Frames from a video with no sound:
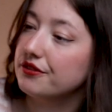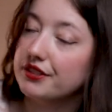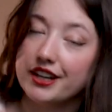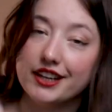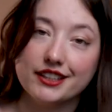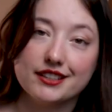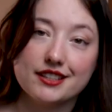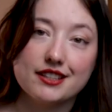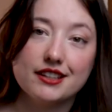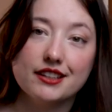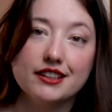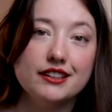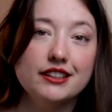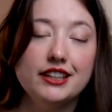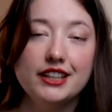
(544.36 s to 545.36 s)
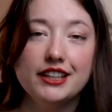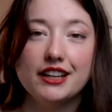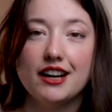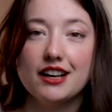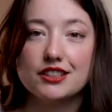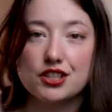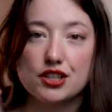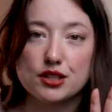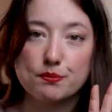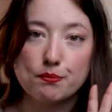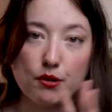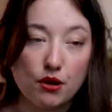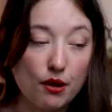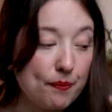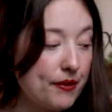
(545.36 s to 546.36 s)
of cuttings here. I'll just
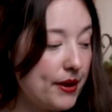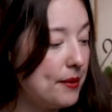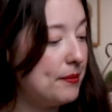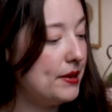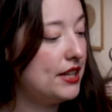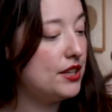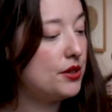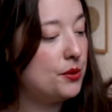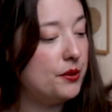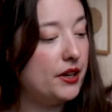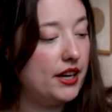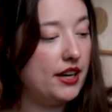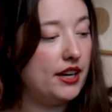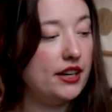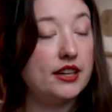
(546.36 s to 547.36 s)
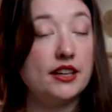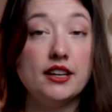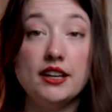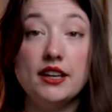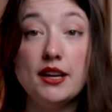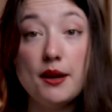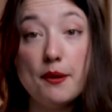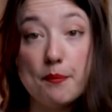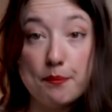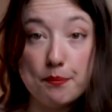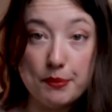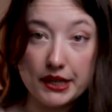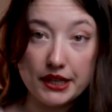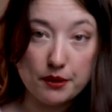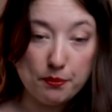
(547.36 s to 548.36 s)
plop them into a
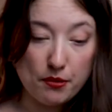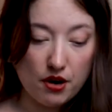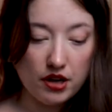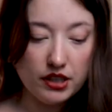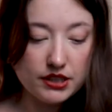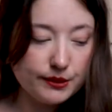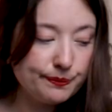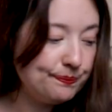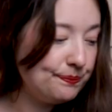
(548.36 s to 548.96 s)
bigger pot.